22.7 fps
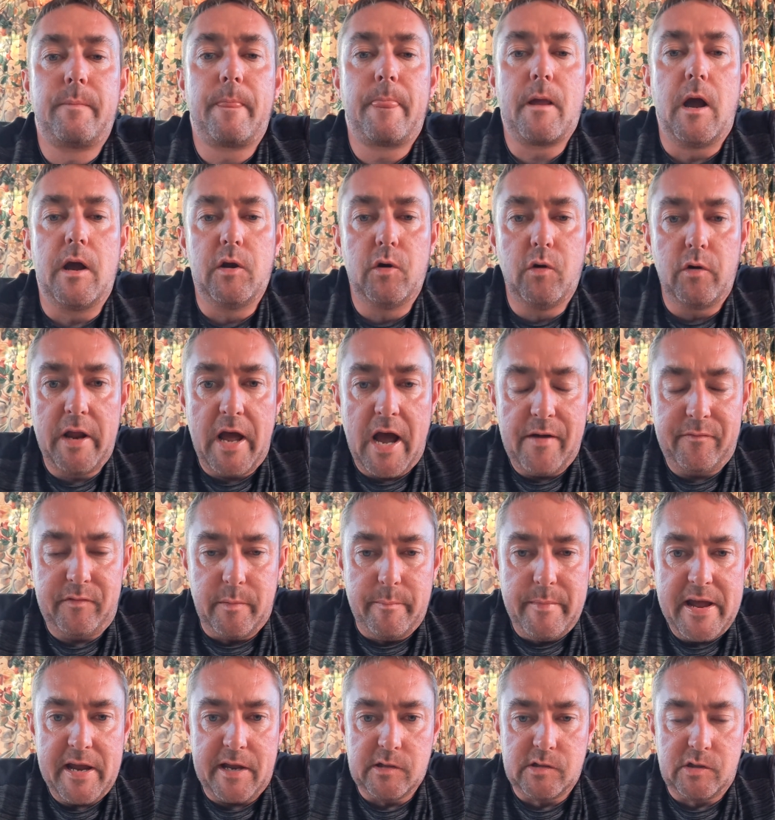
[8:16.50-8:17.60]
going to have to
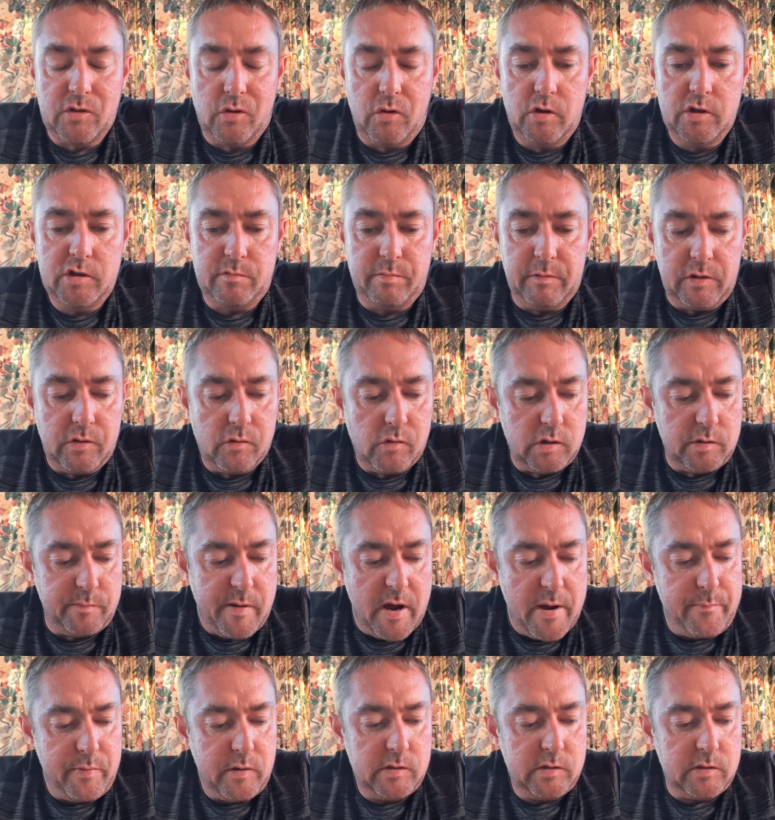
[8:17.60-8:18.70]
make a sauce with those
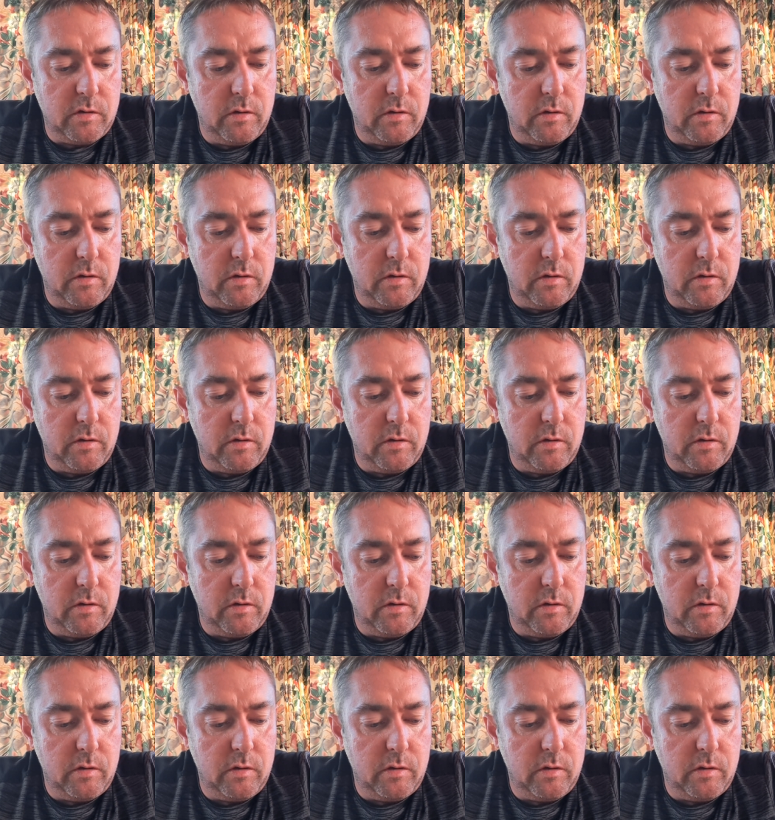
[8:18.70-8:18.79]
peppers.